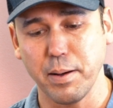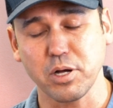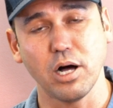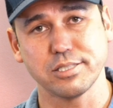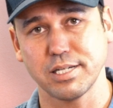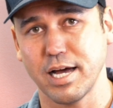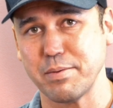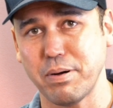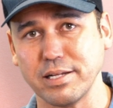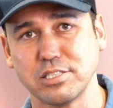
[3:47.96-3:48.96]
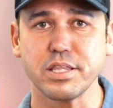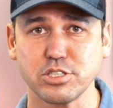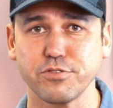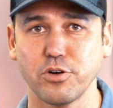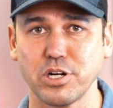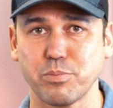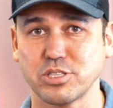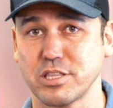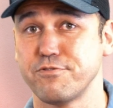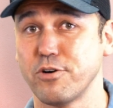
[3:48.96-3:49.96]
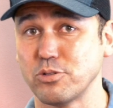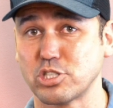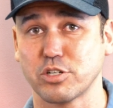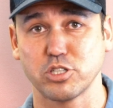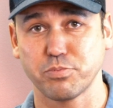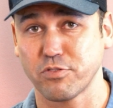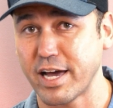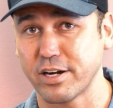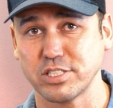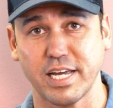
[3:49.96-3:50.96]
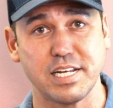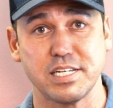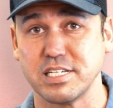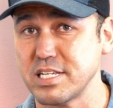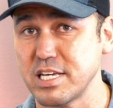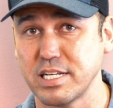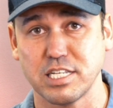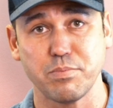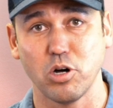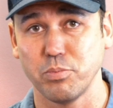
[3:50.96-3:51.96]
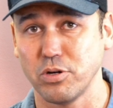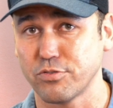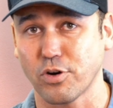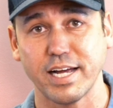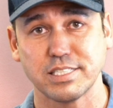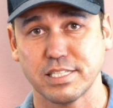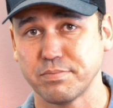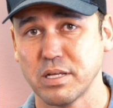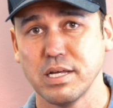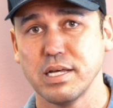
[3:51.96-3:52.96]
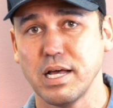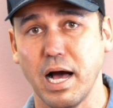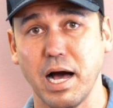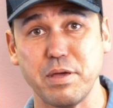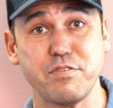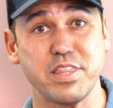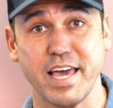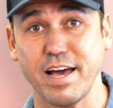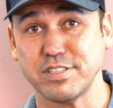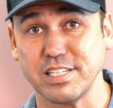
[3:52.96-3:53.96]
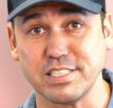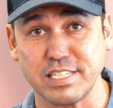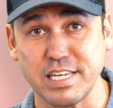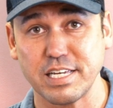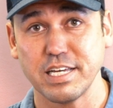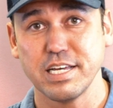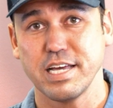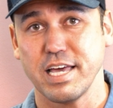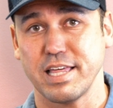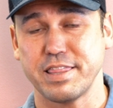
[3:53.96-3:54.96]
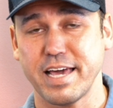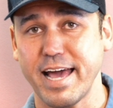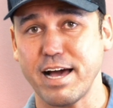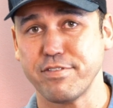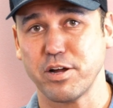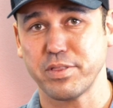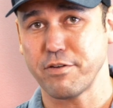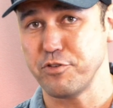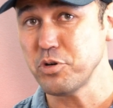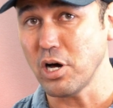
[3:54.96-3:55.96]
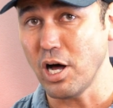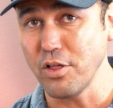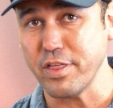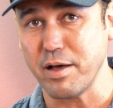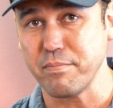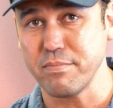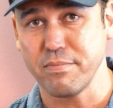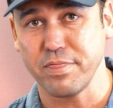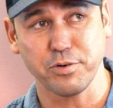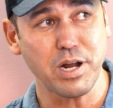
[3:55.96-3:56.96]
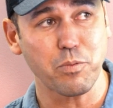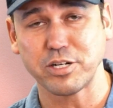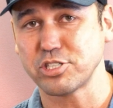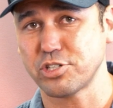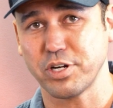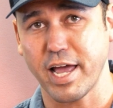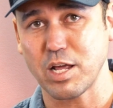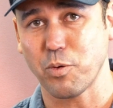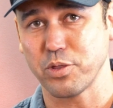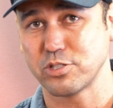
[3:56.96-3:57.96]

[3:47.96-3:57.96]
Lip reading: Calls to honeypots. These are phone numbers that the phone service providers, AT&T, T-Mobile, Verizon, even the FTC, that they have there that if you call them, they're not registered anywhere.